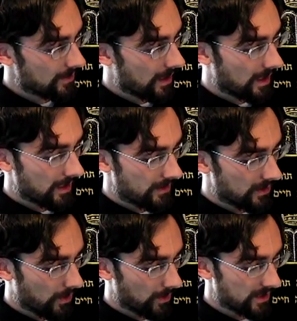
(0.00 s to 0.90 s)
uh, the
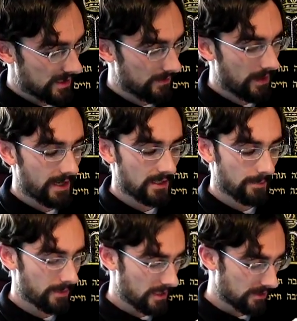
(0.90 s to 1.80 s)
Torah is divided
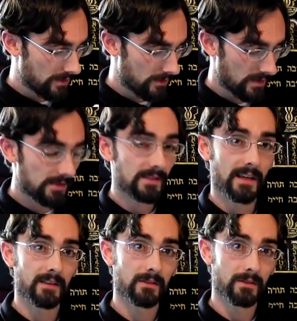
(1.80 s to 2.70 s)
up into the
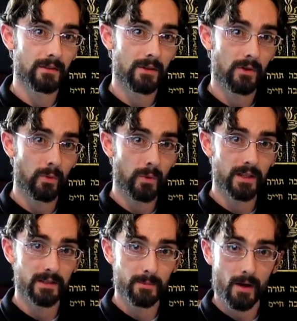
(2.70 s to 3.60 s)
standard
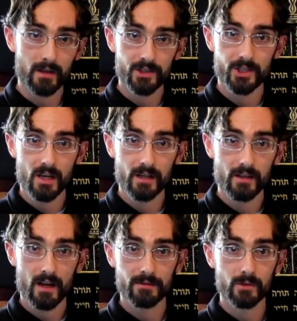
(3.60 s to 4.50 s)
weekly Parsha and
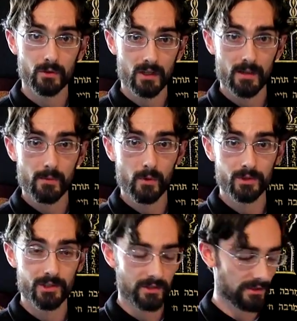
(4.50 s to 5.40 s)
Haftorah
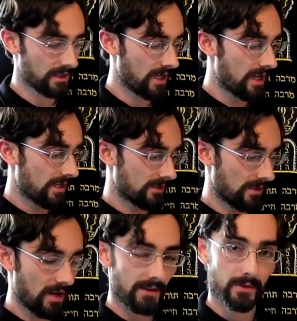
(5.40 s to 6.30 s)
portions. So
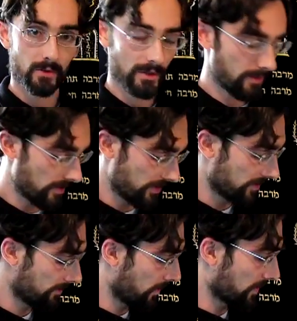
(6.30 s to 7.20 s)
the Haftorah
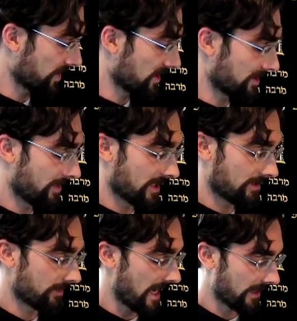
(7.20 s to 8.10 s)
portions
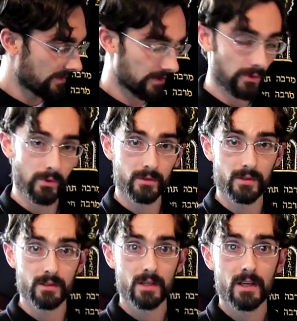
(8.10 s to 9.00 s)
being back in the Torah and
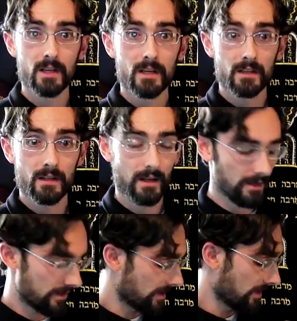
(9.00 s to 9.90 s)
the, uh,
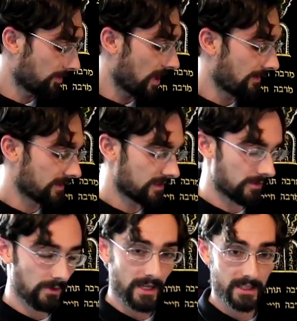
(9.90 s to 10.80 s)
the, the, prophets and the
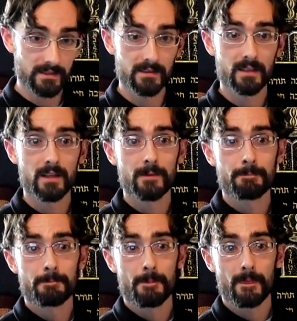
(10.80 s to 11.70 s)
writings.
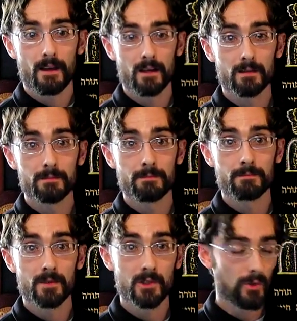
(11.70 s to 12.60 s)
Um,
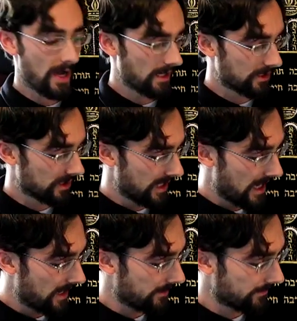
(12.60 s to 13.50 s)
you actually
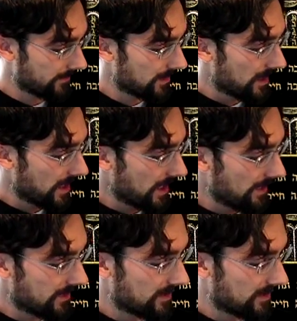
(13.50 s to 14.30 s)
have in the